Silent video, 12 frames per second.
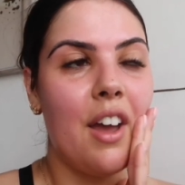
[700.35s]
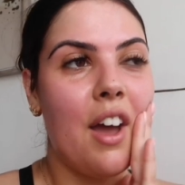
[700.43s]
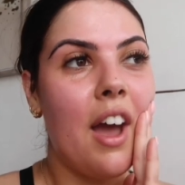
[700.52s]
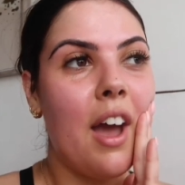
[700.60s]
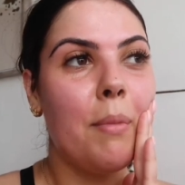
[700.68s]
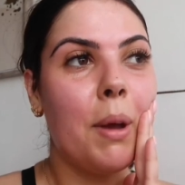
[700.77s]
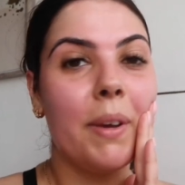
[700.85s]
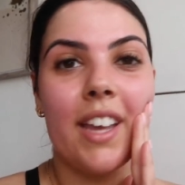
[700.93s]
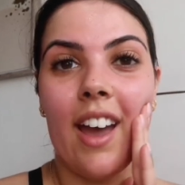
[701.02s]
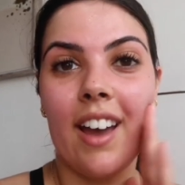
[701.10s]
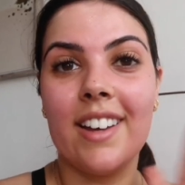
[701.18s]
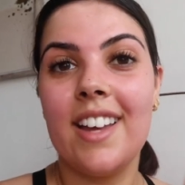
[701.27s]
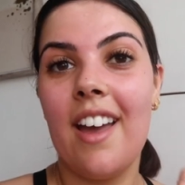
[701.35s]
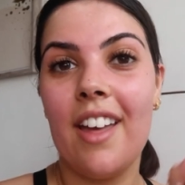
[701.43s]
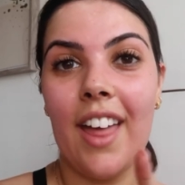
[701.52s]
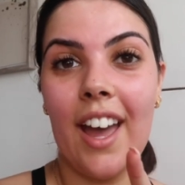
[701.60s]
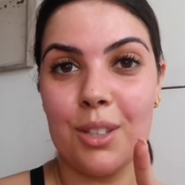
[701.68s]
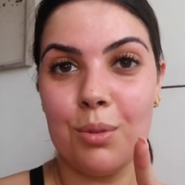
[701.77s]
but yeah,
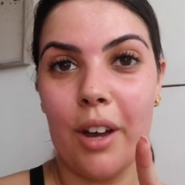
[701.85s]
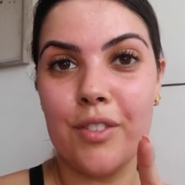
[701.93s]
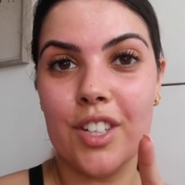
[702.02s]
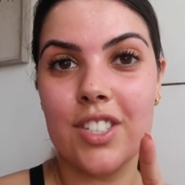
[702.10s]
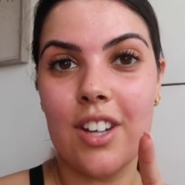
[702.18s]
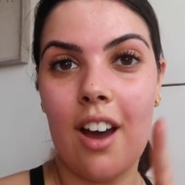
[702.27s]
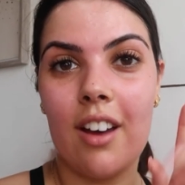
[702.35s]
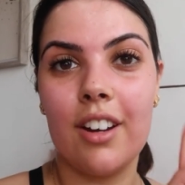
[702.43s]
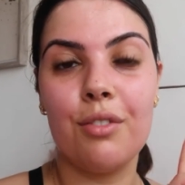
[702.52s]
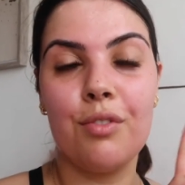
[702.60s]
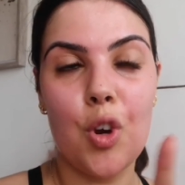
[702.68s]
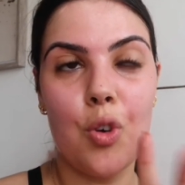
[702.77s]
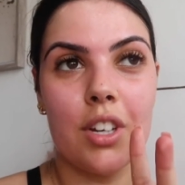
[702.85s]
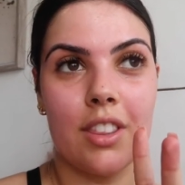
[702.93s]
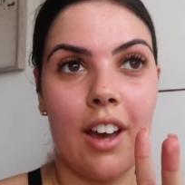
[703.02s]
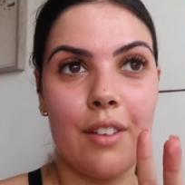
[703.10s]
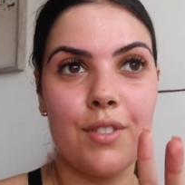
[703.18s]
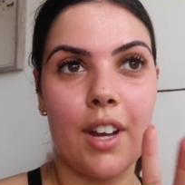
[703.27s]
that is what I've just done. Feel good
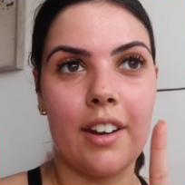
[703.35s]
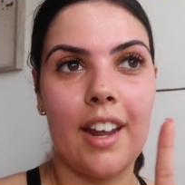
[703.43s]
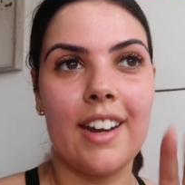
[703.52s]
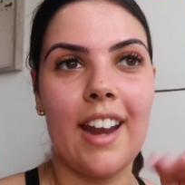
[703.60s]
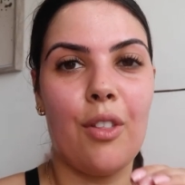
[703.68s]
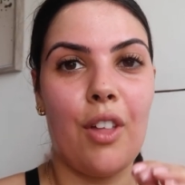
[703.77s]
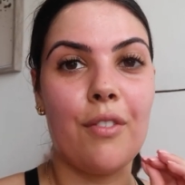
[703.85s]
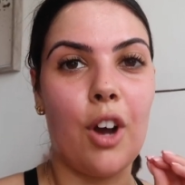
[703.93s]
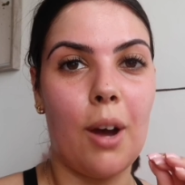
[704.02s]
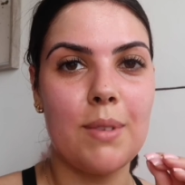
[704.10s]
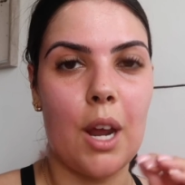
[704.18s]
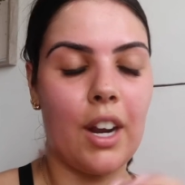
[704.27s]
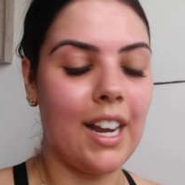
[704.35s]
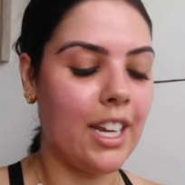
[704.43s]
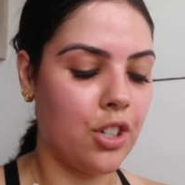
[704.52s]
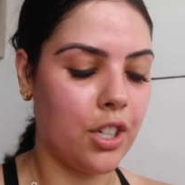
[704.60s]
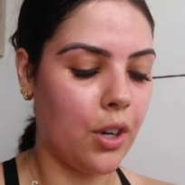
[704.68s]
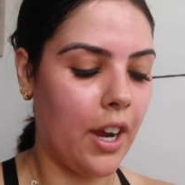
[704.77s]
that I've done it. Now that I've calmed down, I
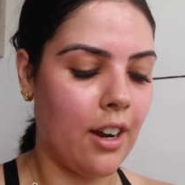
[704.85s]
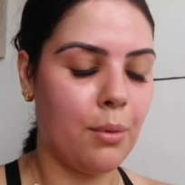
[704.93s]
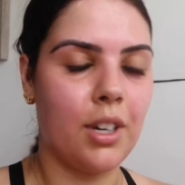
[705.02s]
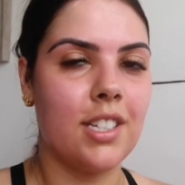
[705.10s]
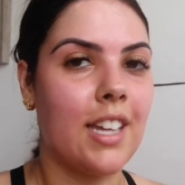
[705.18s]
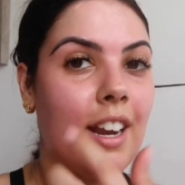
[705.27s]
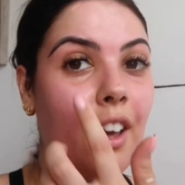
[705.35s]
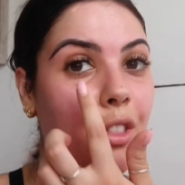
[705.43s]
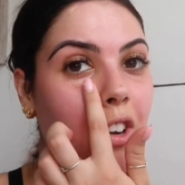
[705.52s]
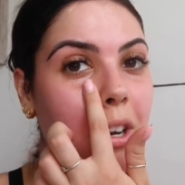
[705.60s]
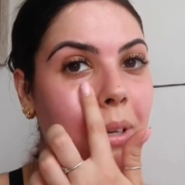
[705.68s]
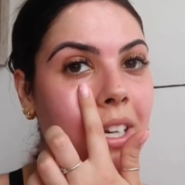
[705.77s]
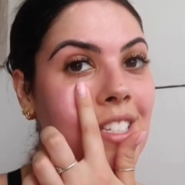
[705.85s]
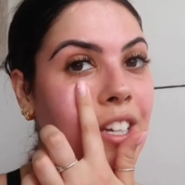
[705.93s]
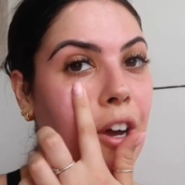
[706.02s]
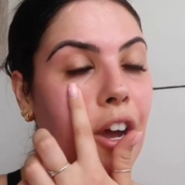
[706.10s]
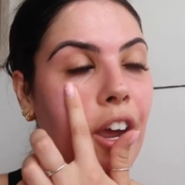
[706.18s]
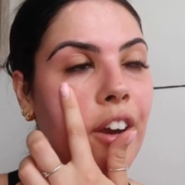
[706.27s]
literally got in, I want to say, like, 3 minutes
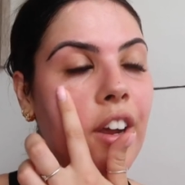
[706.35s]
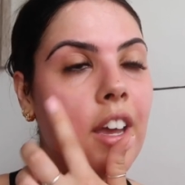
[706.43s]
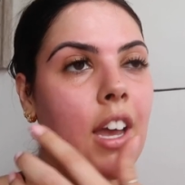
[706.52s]
ago.